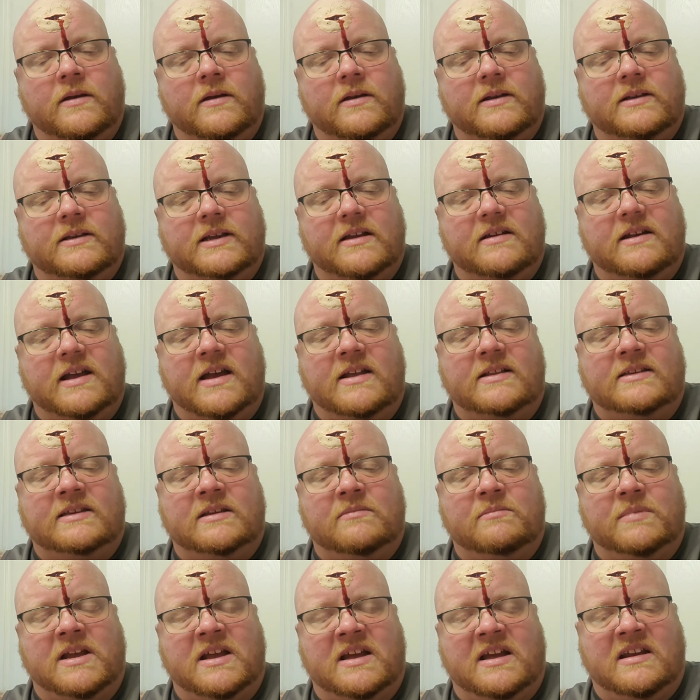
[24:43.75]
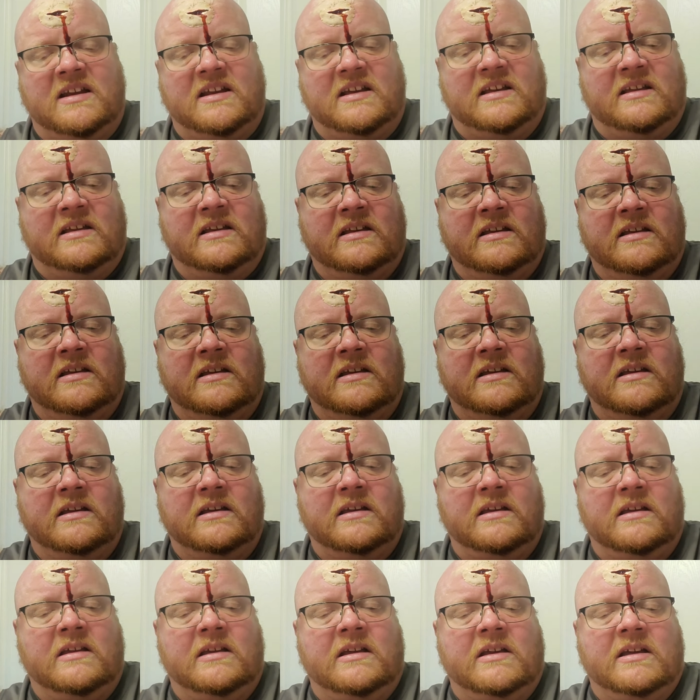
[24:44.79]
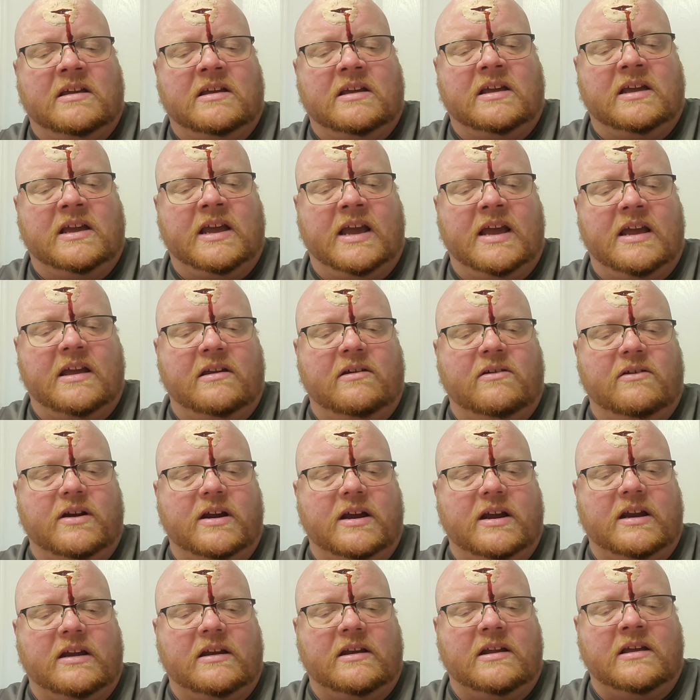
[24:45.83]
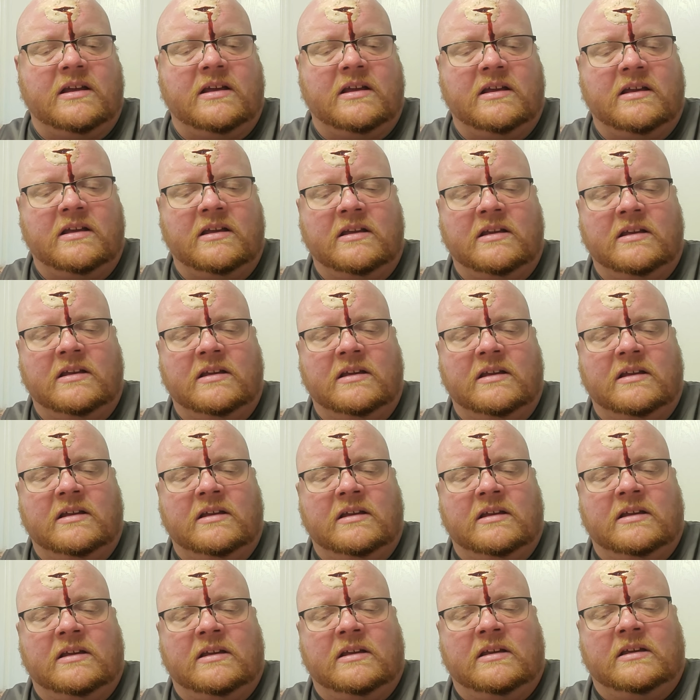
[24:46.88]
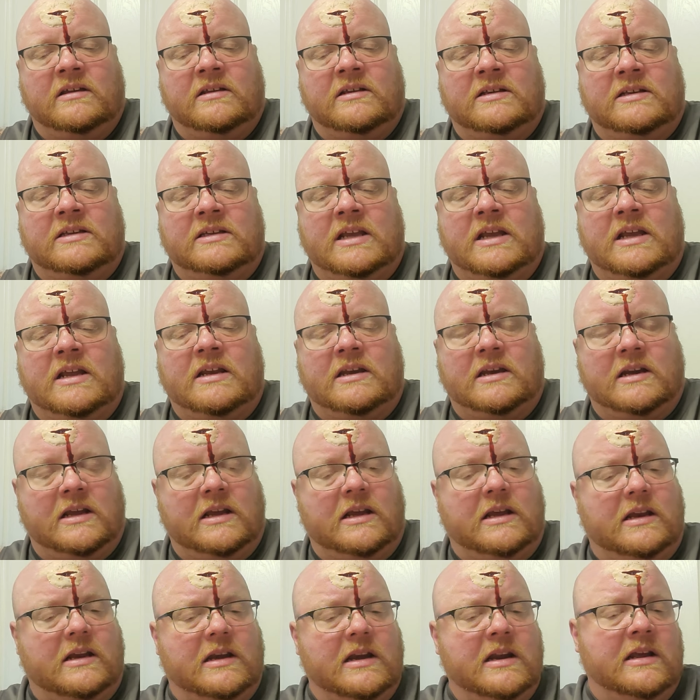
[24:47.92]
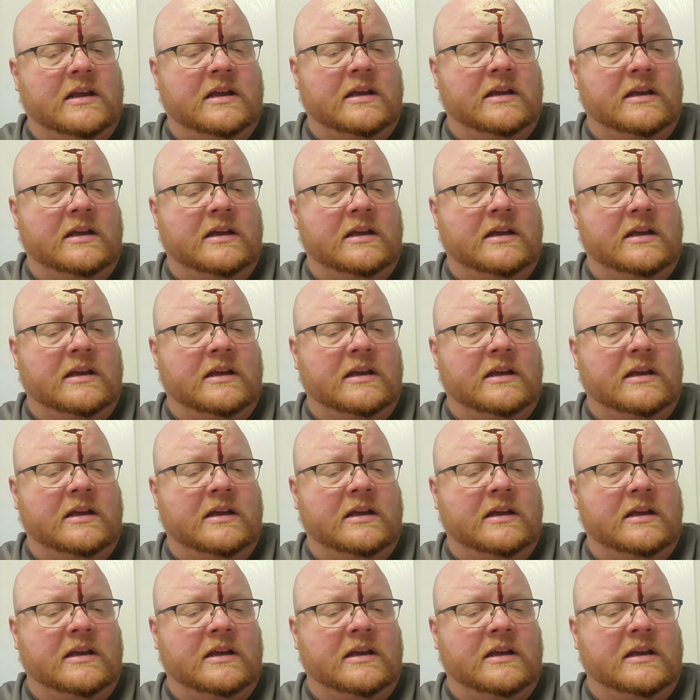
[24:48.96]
Because I got some kind of gangrene setting in.